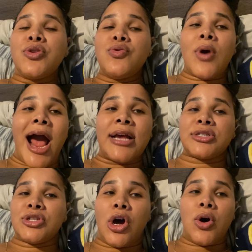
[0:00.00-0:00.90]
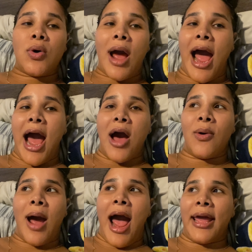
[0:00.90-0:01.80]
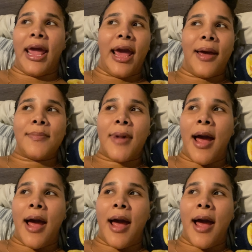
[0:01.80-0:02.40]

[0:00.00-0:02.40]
you guys know how I am.